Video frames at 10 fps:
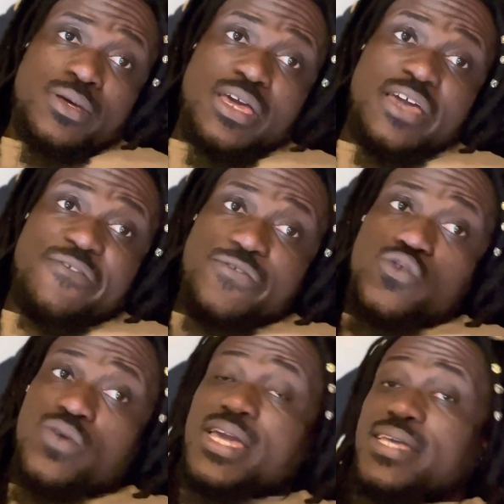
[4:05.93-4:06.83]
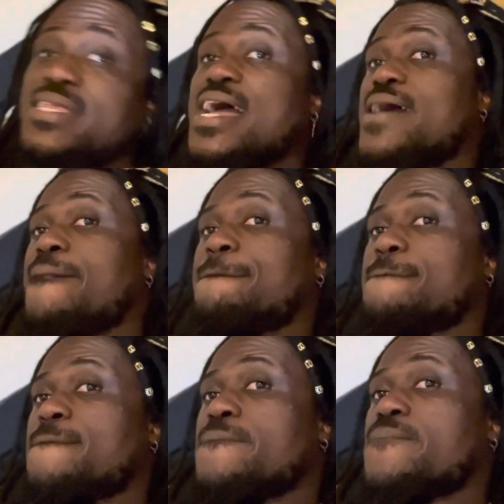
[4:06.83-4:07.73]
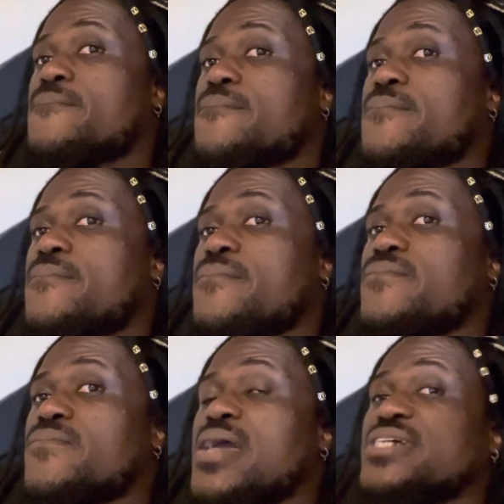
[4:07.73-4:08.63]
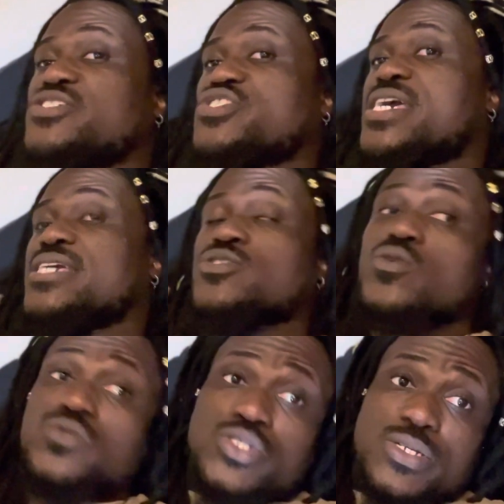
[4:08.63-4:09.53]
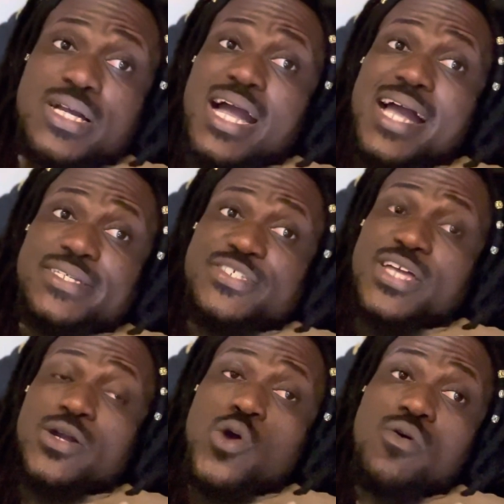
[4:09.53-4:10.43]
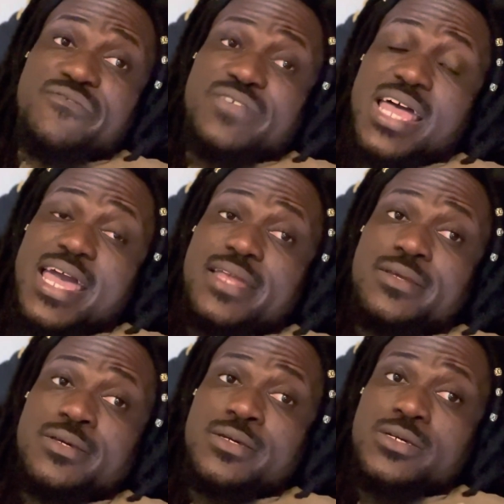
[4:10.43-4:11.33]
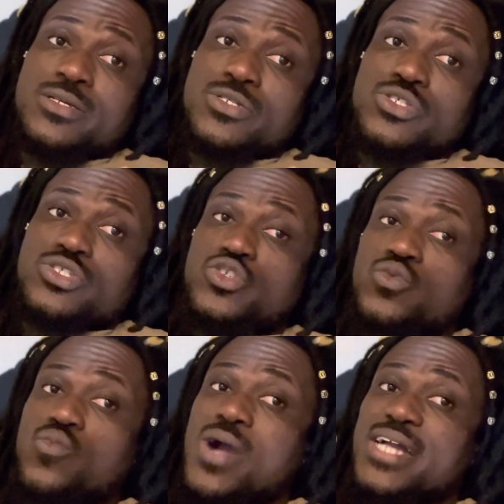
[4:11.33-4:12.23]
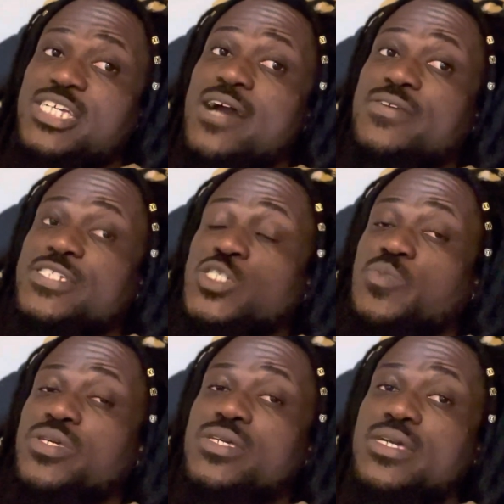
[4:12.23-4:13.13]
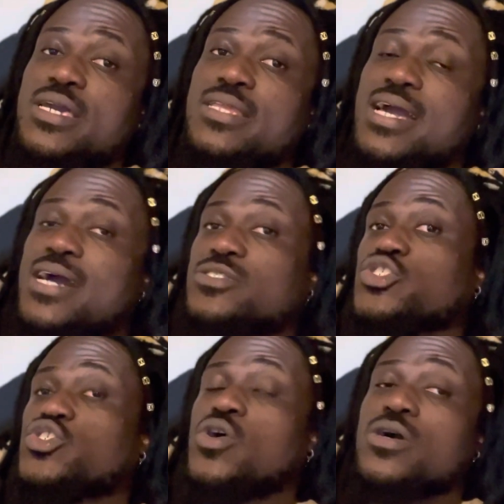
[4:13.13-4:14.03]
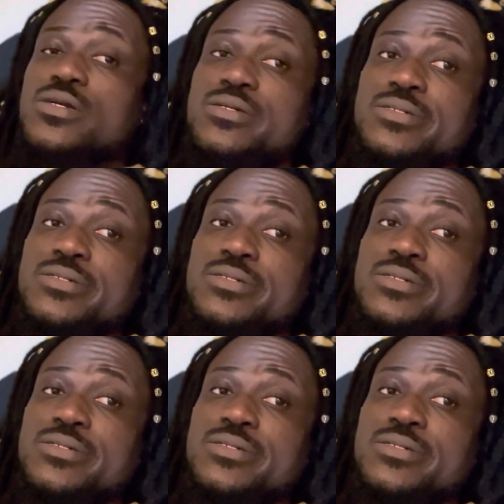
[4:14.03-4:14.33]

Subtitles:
if you cannot educate those guys that go on Vlad to watch how they speak and how to talk,